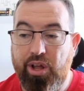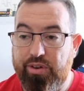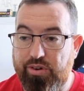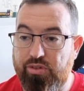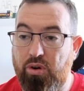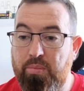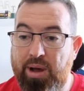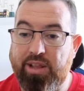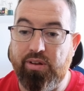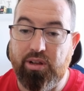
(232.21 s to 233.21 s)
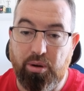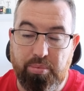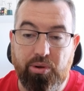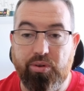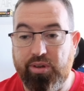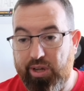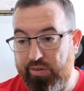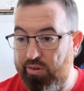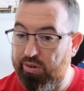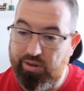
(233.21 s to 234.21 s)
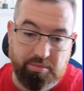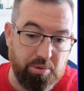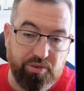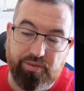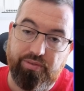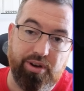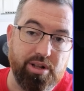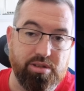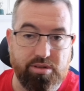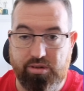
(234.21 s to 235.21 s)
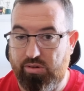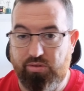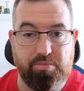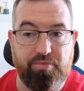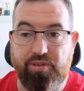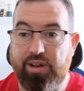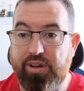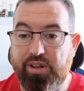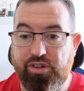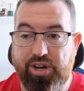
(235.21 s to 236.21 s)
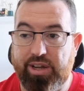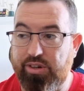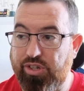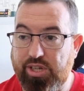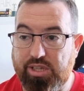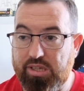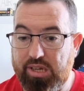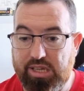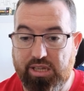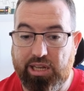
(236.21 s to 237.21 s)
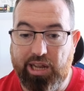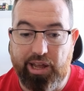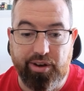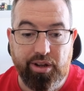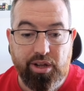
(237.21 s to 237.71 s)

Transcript: There's no manually uploading, downloading, moving files and filling in tracker sheets and things like that.